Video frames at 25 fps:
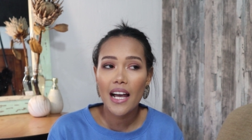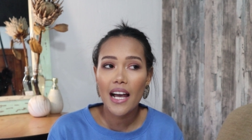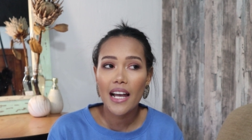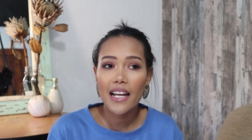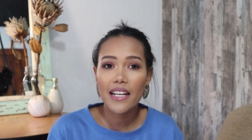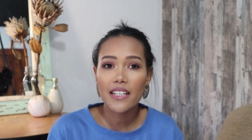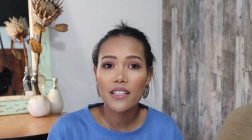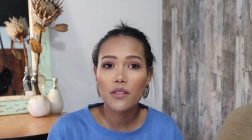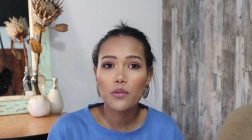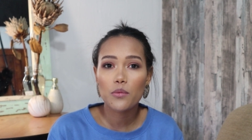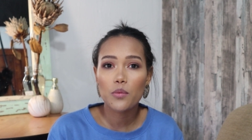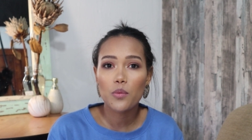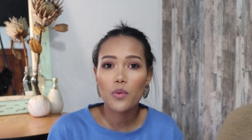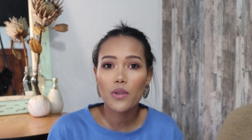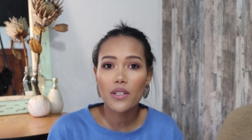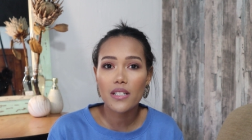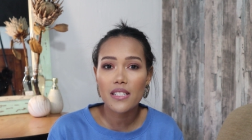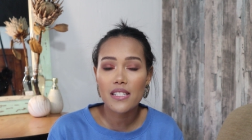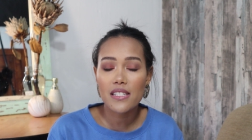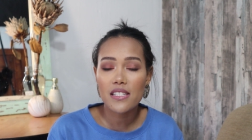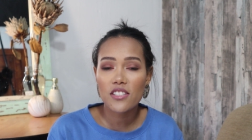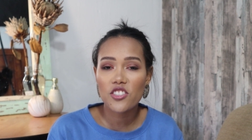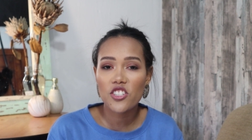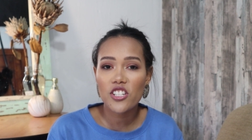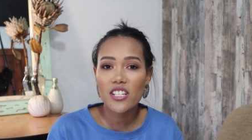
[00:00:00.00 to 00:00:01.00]
It
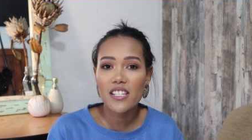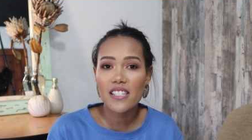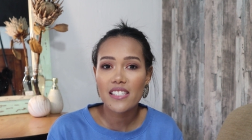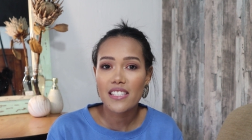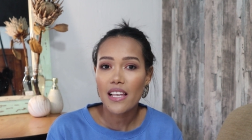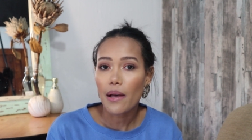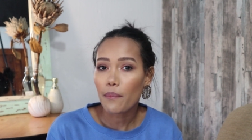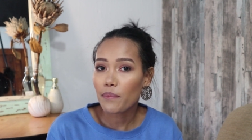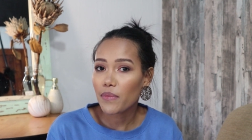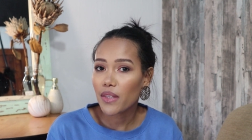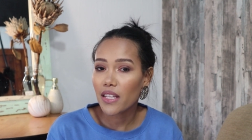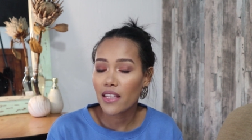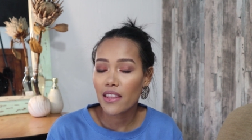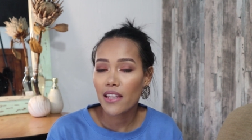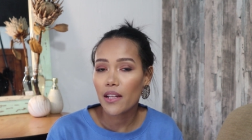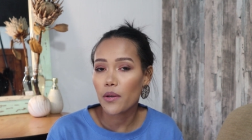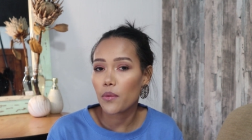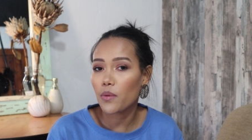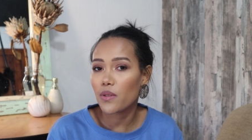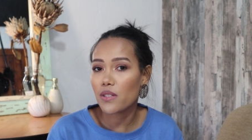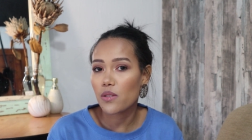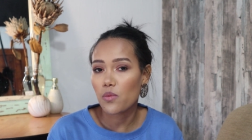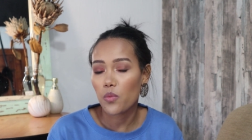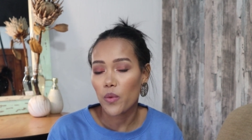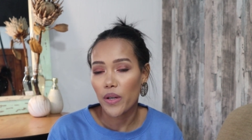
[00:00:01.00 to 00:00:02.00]
was just something that
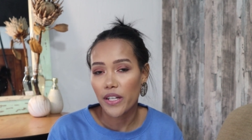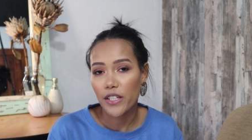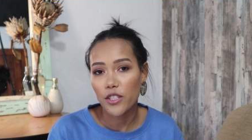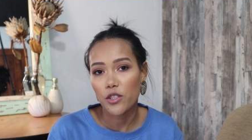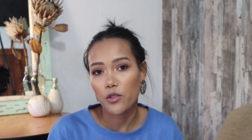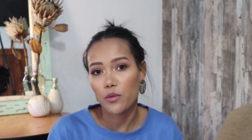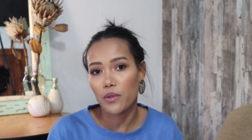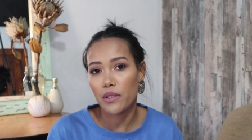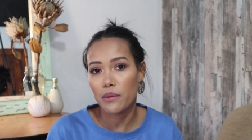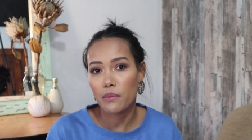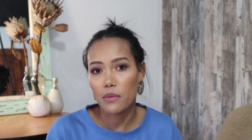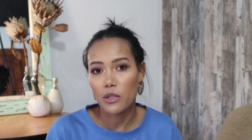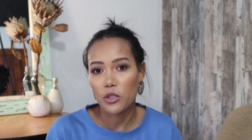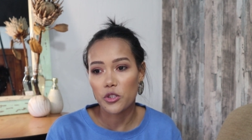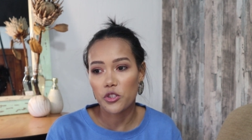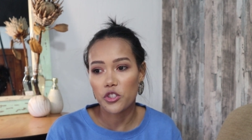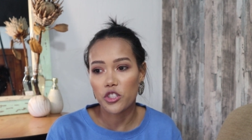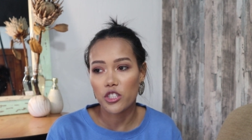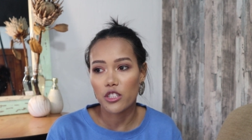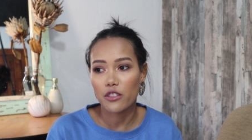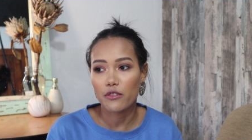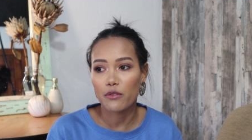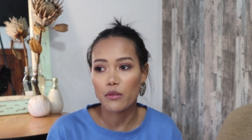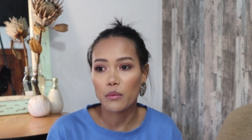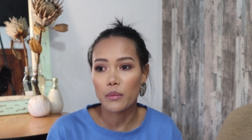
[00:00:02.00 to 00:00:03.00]
was way too
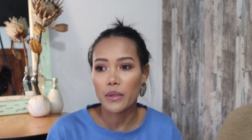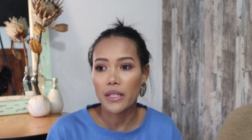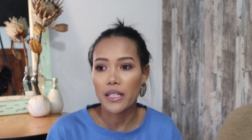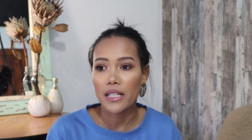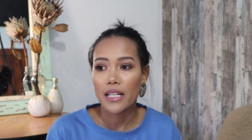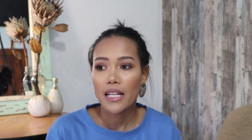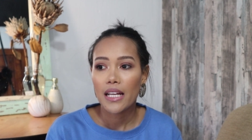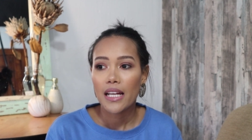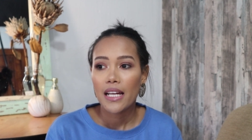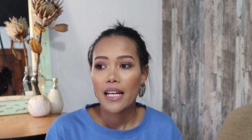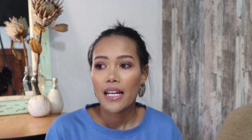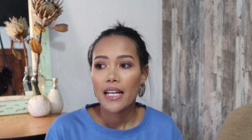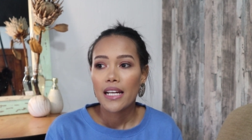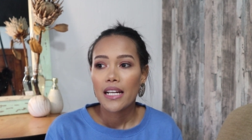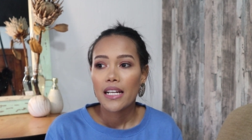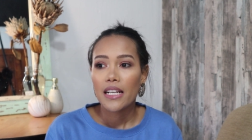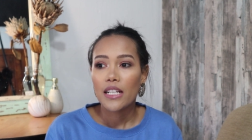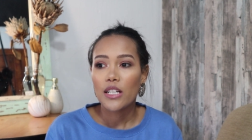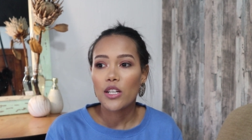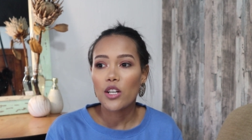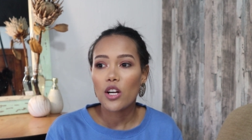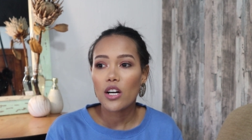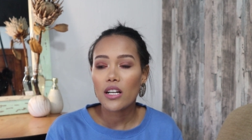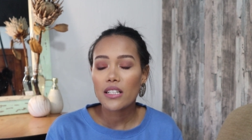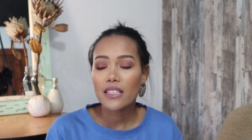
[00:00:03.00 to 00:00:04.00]
emotional for me.
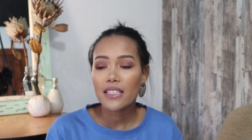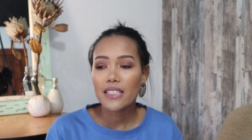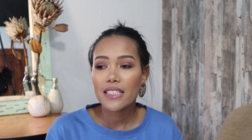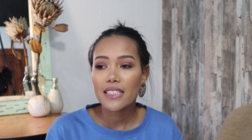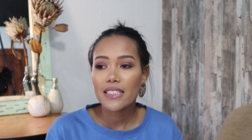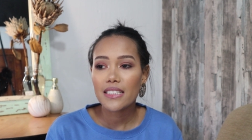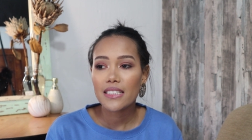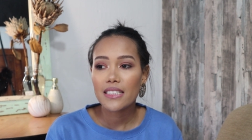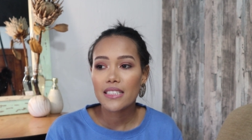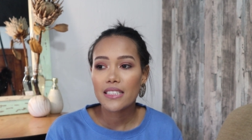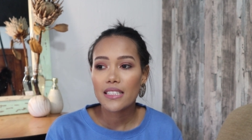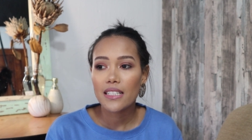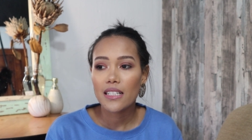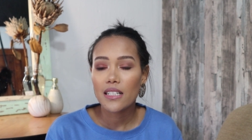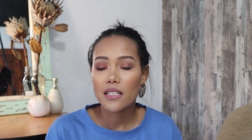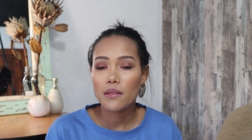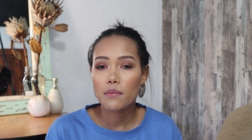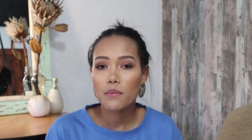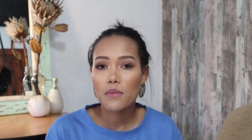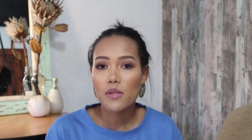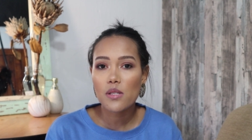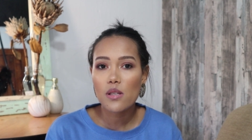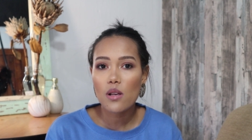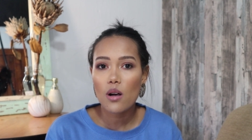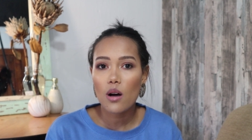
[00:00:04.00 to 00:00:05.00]
Not in
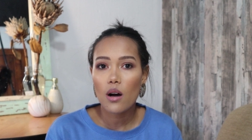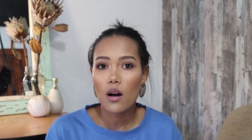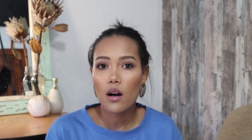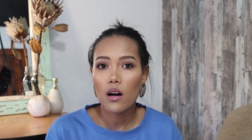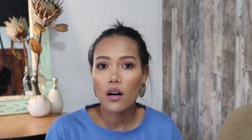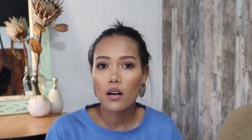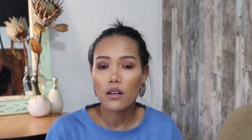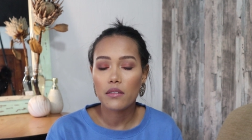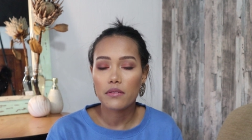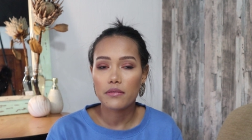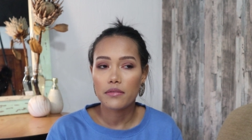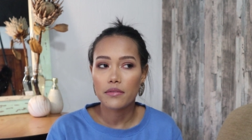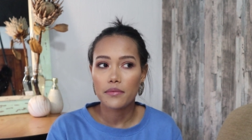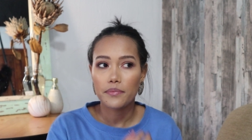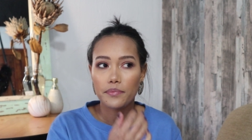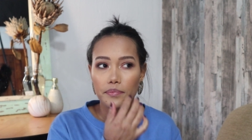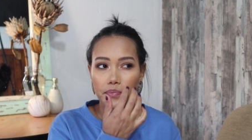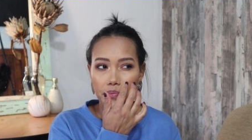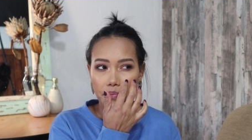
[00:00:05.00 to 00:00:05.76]
terms of